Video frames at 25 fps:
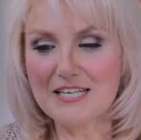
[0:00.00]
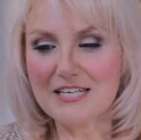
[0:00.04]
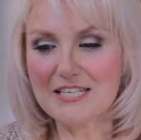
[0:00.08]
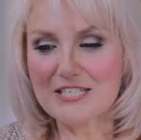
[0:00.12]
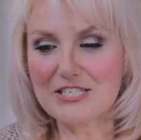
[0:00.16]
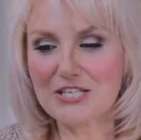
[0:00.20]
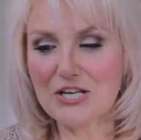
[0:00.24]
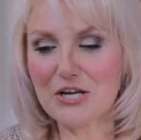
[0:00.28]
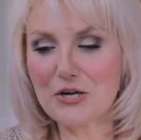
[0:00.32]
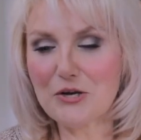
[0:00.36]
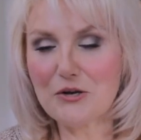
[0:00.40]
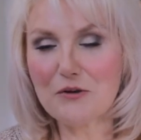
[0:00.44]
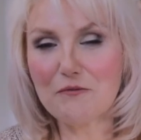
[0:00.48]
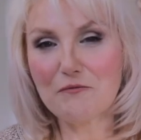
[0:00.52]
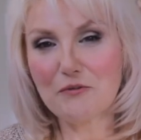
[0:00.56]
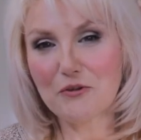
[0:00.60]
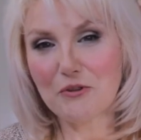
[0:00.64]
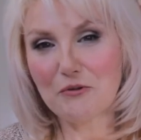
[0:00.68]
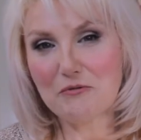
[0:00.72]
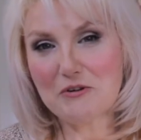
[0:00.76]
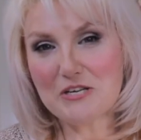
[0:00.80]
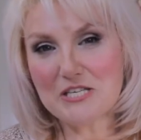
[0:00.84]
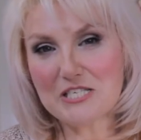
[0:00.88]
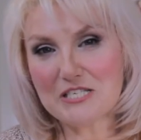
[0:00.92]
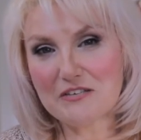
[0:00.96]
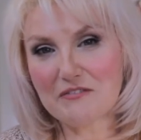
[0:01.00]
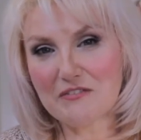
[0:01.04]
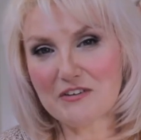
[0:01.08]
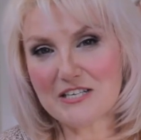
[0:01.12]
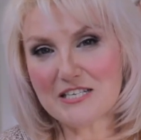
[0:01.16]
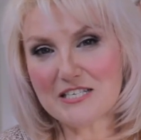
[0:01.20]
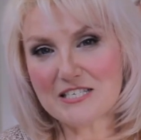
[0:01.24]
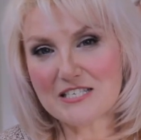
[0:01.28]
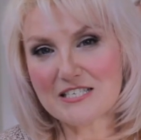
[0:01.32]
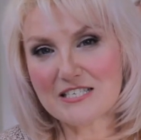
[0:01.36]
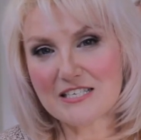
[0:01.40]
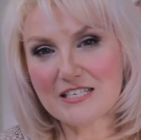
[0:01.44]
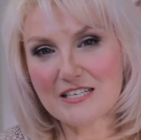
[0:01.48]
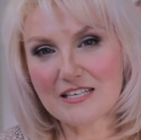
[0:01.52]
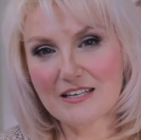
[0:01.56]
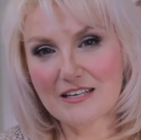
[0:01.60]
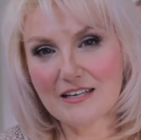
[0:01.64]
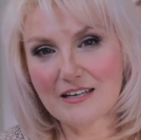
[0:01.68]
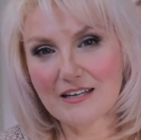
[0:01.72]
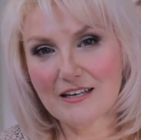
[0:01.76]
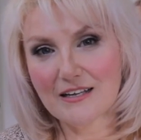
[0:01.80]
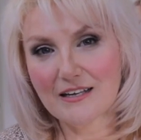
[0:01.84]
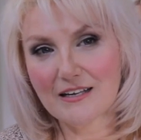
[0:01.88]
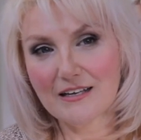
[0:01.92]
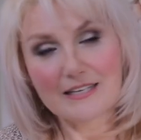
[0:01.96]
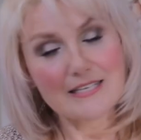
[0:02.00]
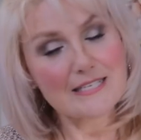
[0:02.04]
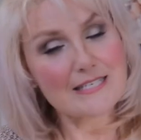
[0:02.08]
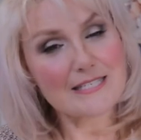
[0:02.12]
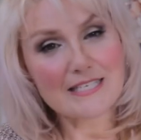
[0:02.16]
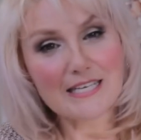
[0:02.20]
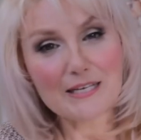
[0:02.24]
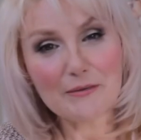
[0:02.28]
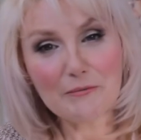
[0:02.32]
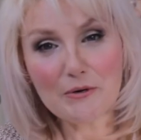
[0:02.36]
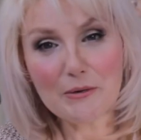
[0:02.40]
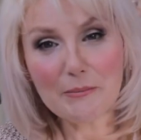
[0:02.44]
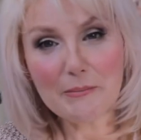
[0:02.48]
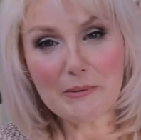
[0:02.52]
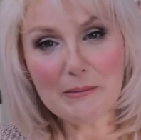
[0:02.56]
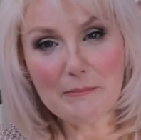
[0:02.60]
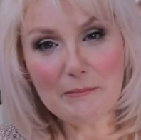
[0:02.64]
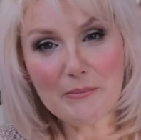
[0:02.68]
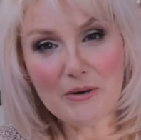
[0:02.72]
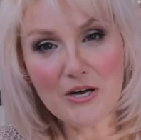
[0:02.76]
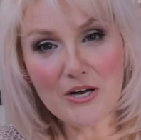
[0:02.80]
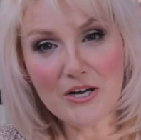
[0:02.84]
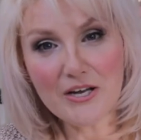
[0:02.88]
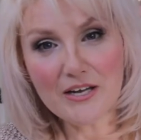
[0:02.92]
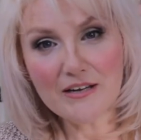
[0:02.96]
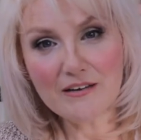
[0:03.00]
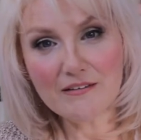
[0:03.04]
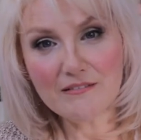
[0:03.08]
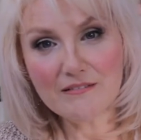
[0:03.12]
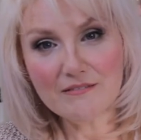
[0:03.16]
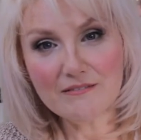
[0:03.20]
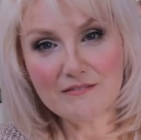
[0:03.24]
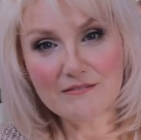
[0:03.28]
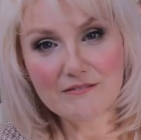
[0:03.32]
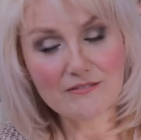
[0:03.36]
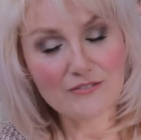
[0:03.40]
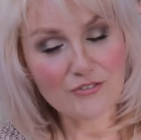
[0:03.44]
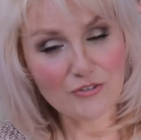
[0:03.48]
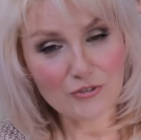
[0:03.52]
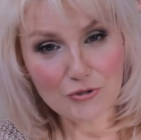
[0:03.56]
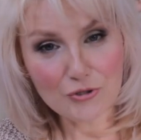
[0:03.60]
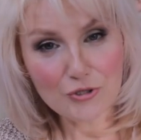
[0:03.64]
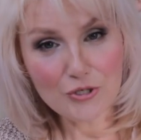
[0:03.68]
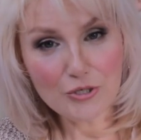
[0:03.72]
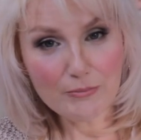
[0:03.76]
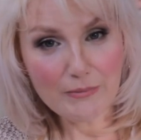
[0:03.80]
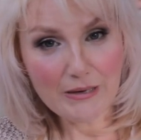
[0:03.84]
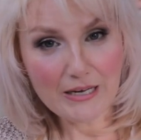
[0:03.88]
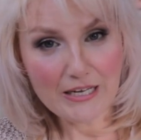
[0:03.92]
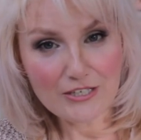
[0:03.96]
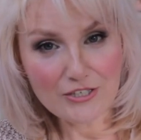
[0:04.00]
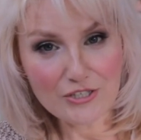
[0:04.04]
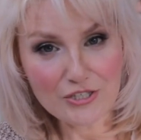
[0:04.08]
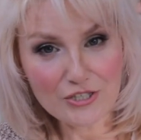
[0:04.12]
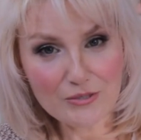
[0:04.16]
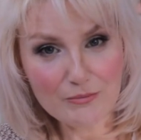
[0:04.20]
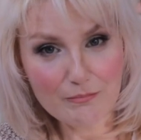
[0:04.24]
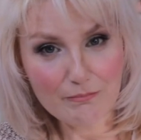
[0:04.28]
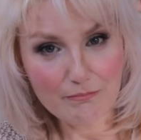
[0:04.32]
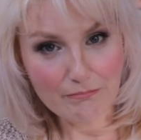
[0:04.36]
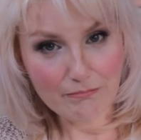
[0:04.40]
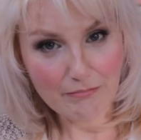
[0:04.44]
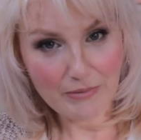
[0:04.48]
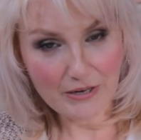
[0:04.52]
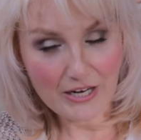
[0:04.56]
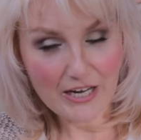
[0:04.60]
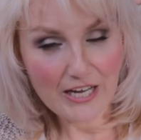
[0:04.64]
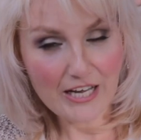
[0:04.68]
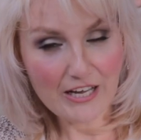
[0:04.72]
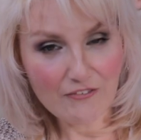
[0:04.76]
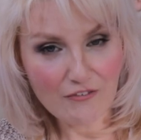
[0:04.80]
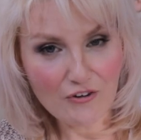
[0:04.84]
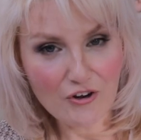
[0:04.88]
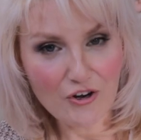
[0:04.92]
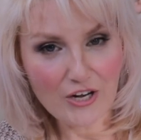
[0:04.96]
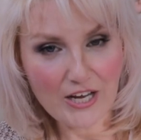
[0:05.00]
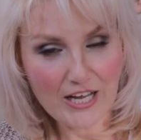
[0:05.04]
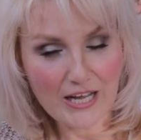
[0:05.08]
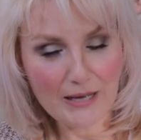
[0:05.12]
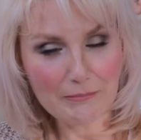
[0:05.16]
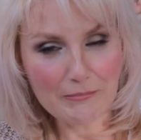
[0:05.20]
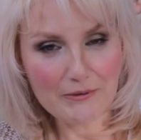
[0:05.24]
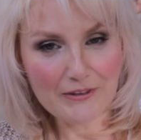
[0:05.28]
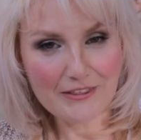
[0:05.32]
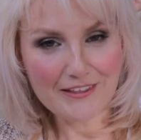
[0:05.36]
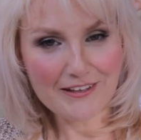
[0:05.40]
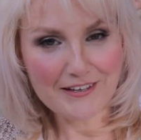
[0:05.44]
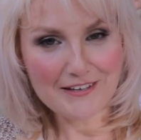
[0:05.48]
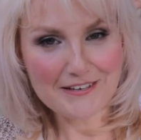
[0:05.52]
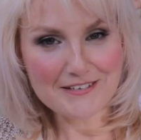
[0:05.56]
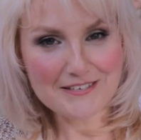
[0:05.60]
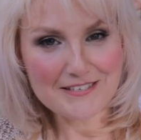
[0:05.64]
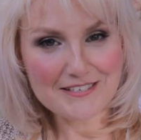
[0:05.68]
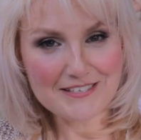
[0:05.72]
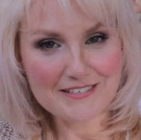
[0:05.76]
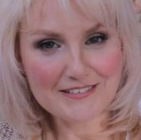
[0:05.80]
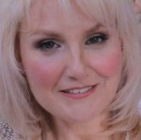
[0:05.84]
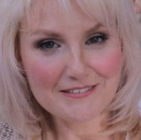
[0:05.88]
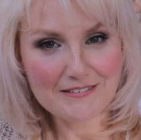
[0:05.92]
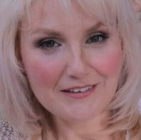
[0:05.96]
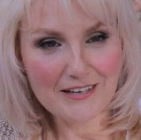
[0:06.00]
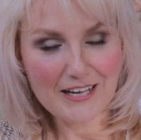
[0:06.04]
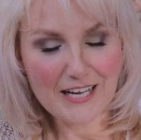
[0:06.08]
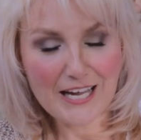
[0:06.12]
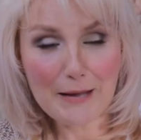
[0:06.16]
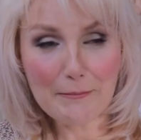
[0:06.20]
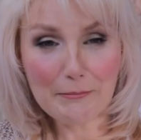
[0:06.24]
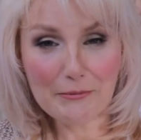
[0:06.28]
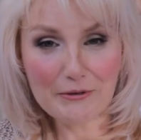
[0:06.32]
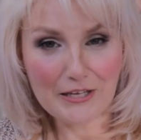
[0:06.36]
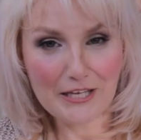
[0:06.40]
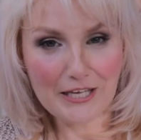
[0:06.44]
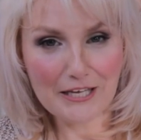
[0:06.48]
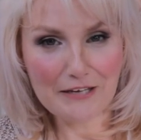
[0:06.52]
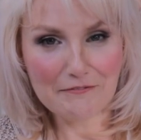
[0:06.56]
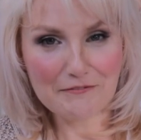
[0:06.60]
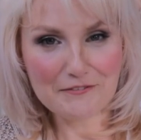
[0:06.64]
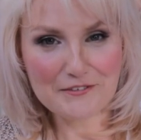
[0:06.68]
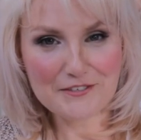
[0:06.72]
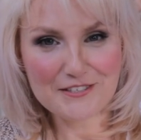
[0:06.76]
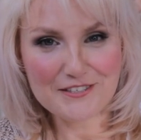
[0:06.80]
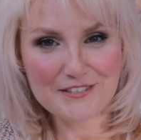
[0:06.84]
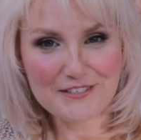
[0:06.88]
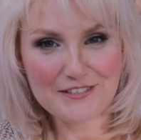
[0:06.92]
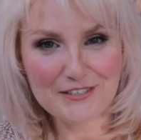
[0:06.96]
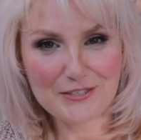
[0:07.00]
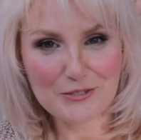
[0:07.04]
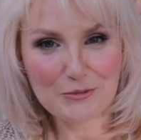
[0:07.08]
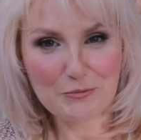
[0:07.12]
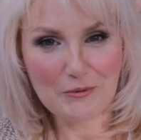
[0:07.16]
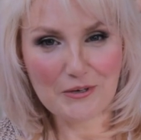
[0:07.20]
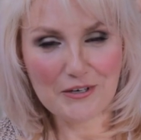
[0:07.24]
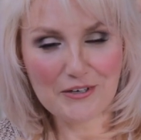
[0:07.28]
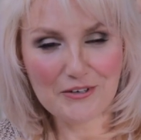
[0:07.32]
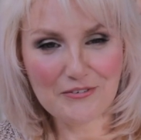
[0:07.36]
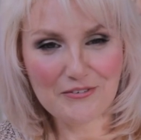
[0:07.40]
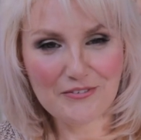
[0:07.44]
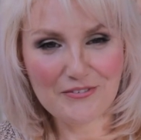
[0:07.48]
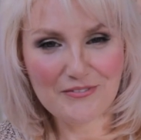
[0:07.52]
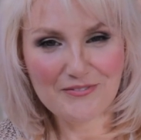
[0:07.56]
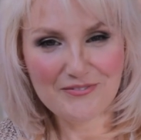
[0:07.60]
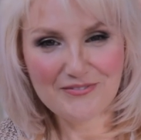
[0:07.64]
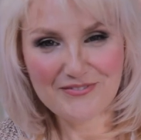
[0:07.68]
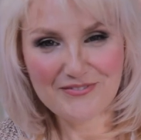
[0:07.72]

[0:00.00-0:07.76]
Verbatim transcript: So for the rest of us, let's see what I've been buying. Not too much, but I have got a couple of things, a couple of gifts as well.